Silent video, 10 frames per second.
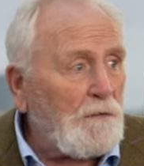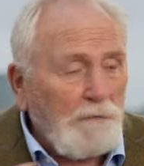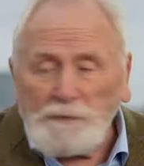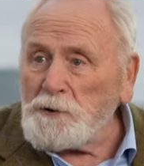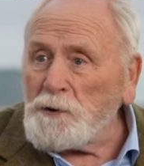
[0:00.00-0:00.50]

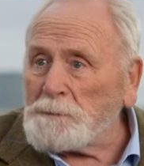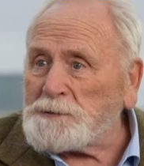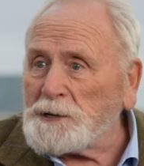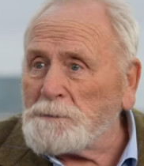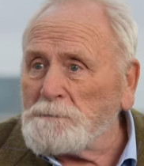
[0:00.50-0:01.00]
flew up
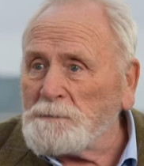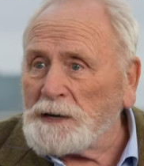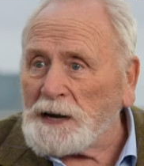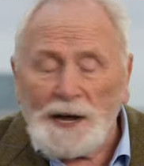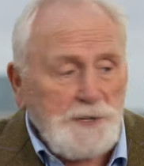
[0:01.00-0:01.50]
to
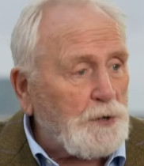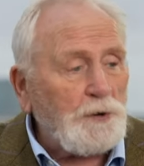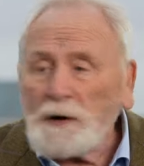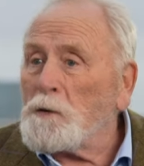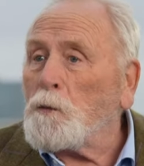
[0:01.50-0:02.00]

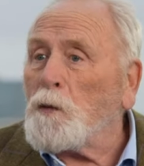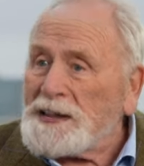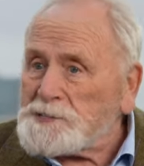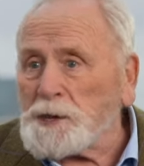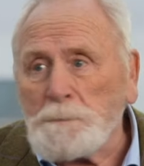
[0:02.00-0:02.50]
Glasgow,
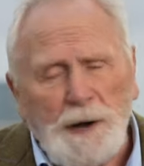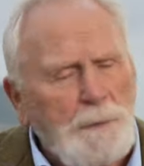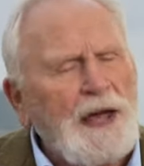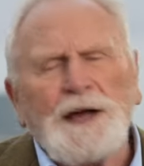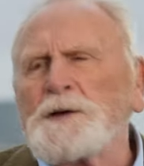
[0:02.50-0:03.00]
went to the
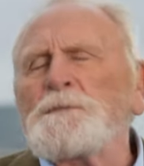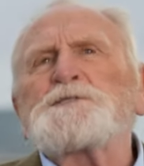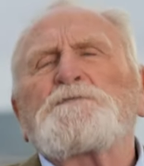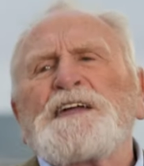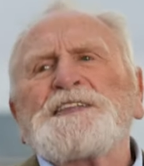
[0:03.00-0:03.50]
premiere, had the
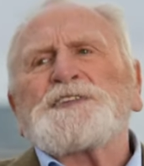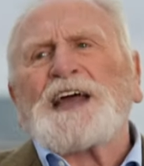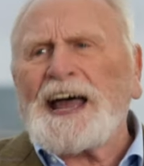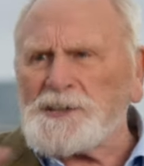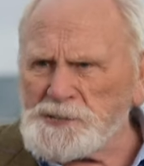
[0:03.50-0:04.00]
most
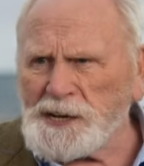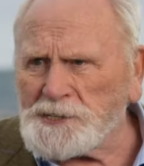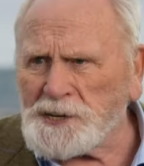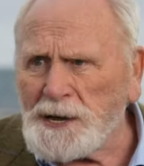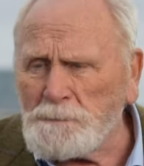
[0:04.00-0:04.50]
fantastic
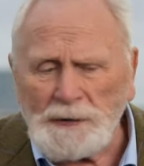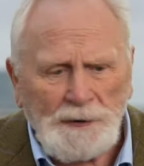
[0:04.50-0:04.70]
time.